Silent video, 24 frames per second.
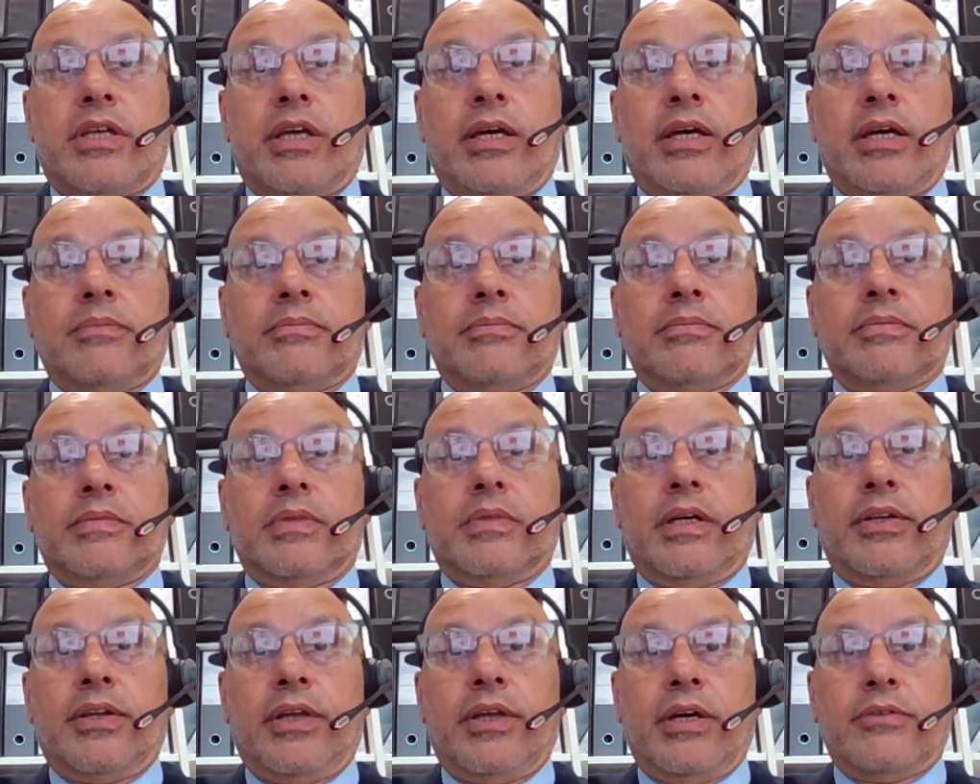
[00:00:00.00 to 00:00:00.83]
a
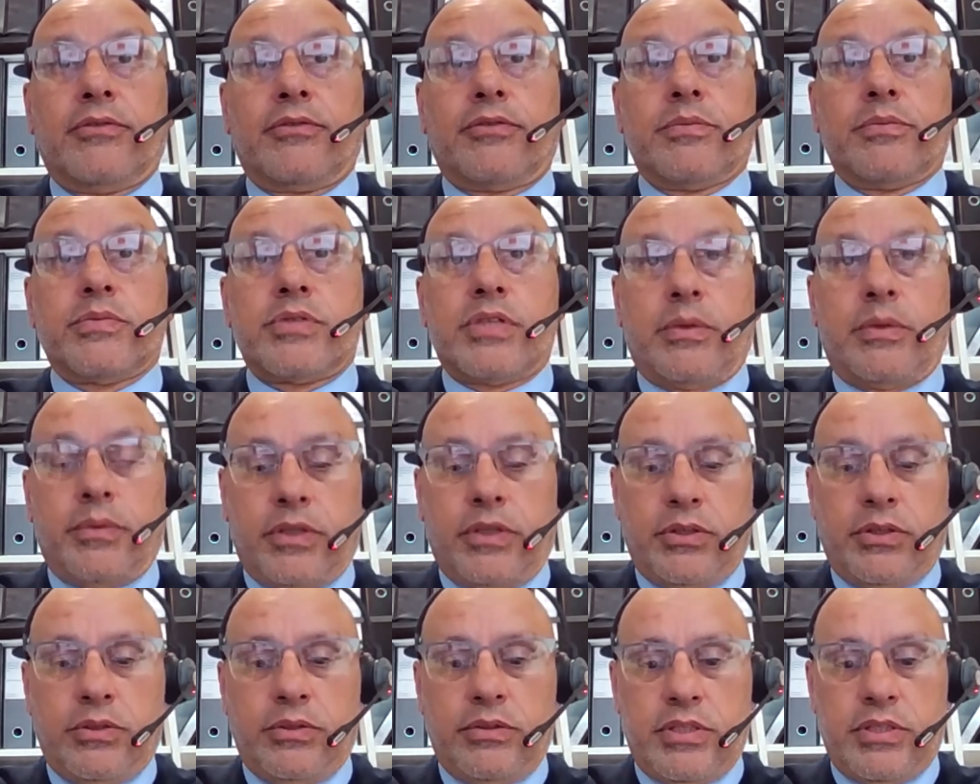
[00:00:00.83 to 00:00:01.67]
note from someone
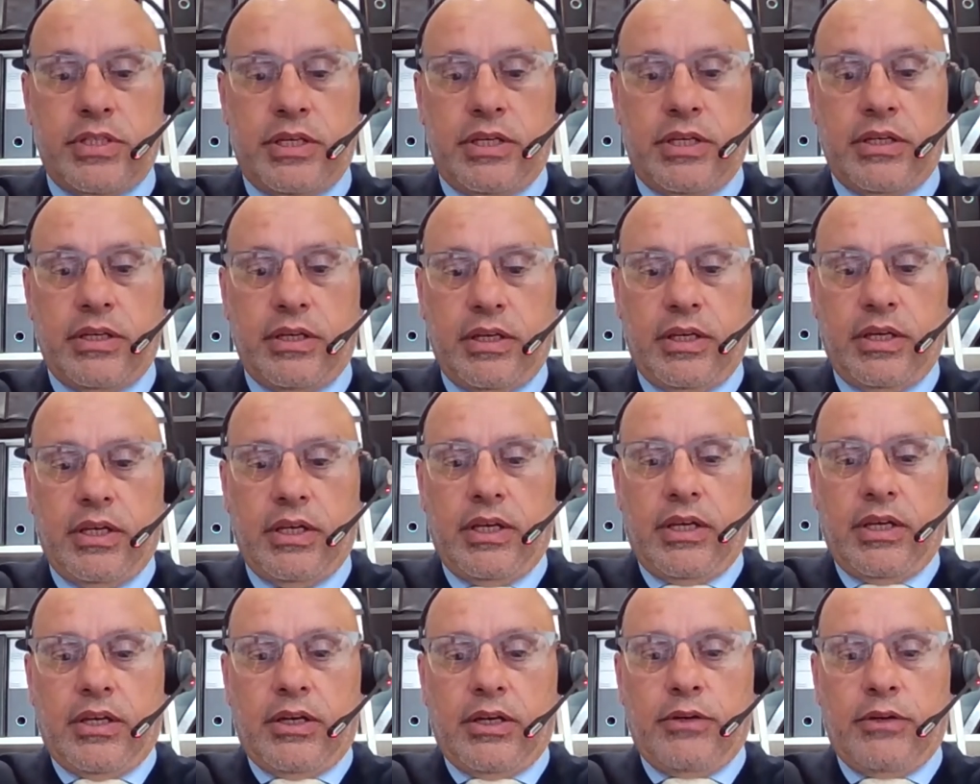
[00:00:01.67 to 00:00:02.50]

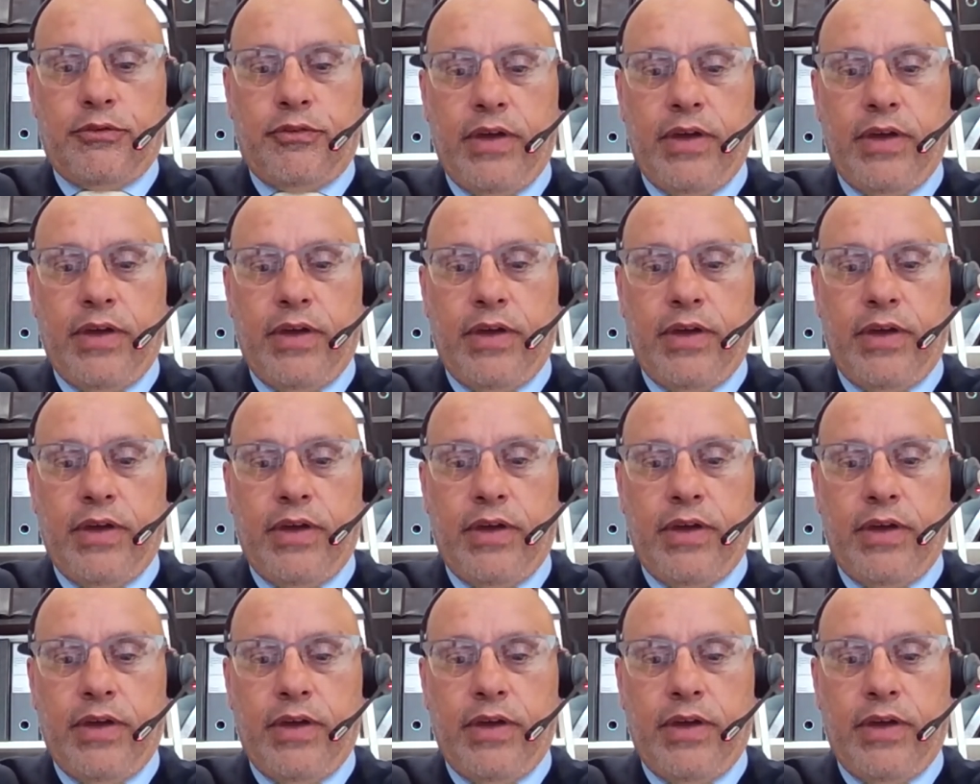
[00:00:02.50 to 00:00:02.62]
who'd